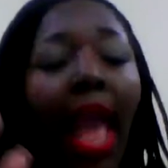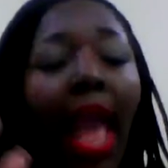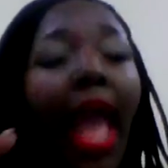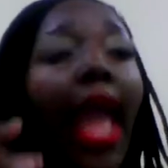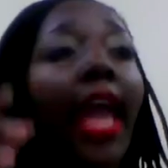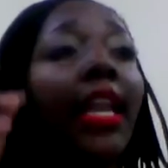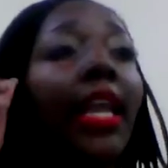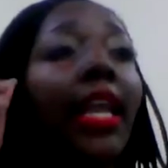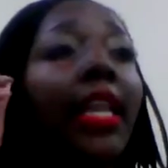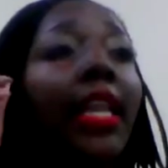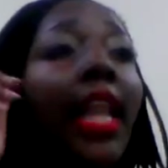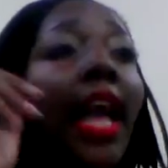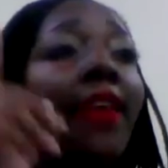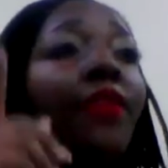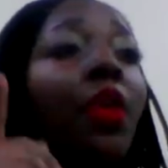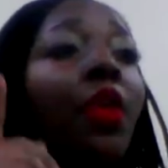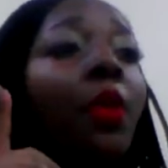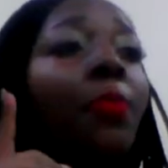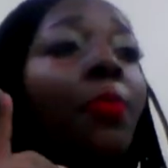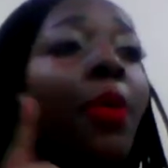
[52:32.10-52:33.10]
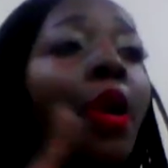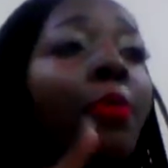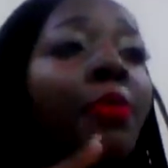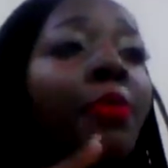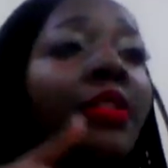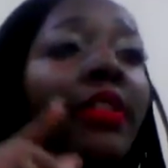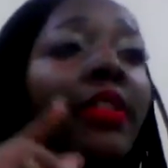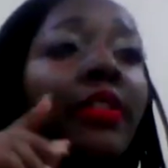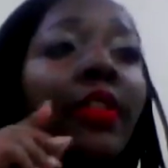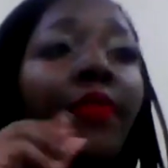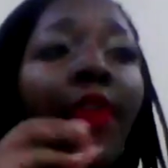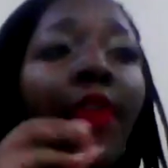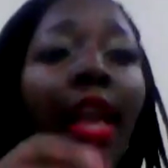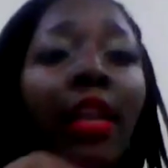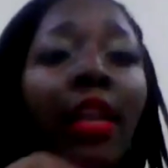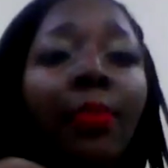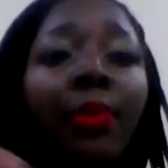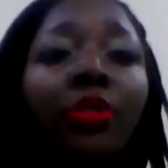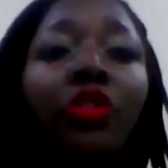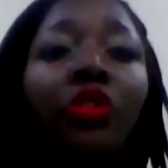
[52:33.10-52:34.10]
And a life on purpose is
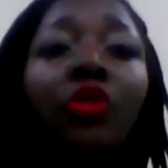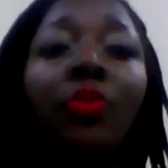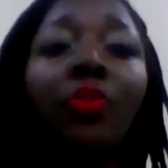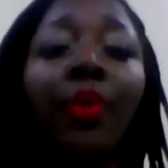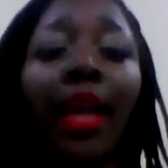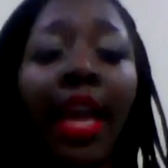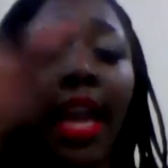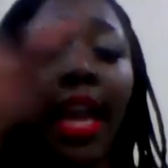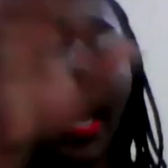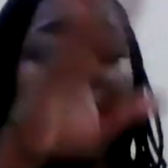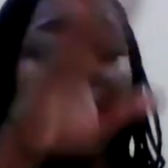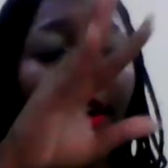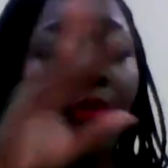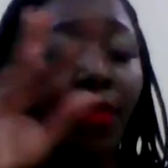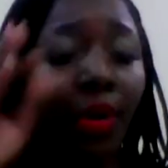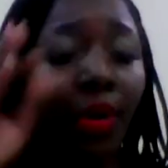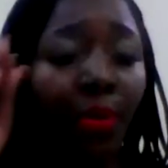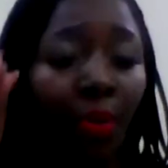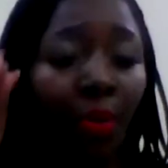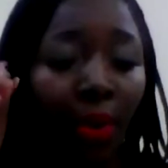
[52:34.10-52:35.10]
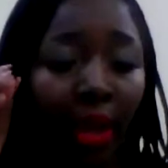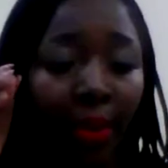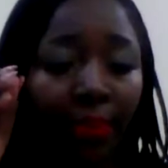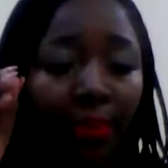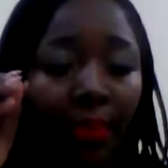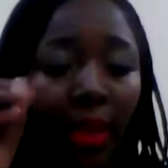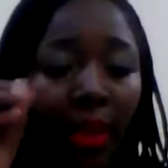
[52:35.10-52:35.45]
available to everyone.